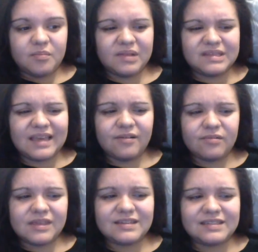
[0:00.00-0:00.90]
plus I
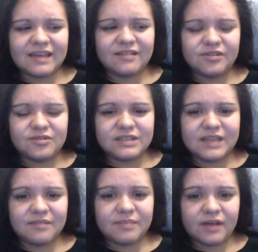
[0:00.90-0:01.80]
don't think losing
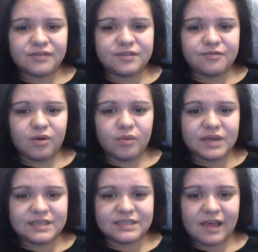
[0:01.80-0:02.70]
10 pounds in 4
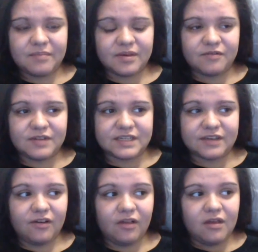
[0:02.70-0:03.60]
weeks is that big of a
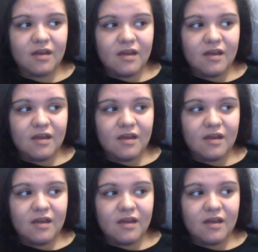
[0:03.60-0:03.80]
deal.